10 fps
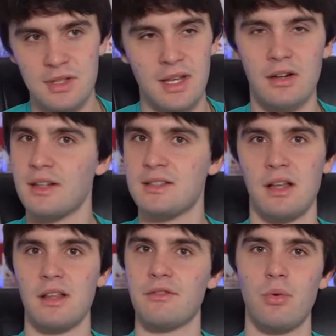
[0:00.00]
the area
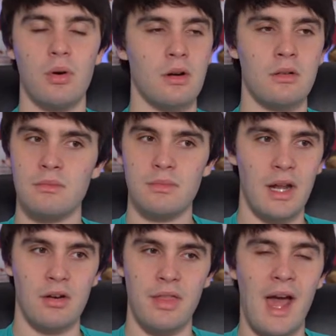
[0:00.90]
selling for
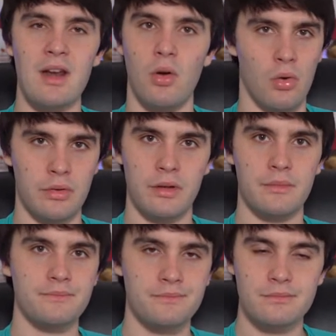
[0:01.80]
that are that old?
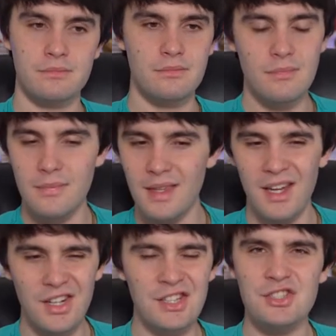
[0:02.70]

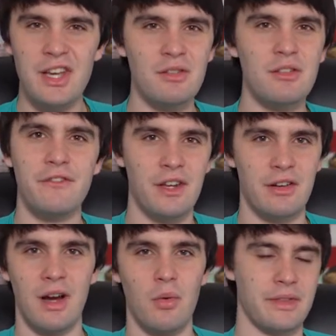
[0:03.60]
And you can generally
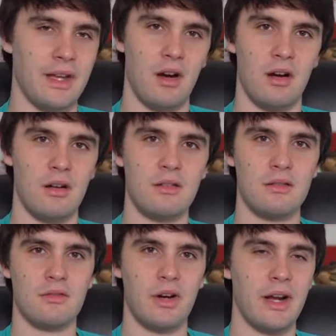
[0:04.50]
figure out what they are,
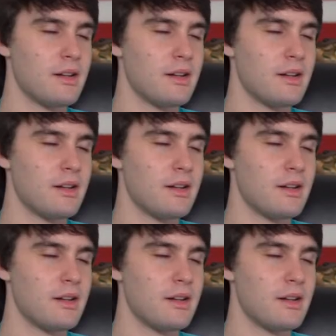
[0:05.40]
right?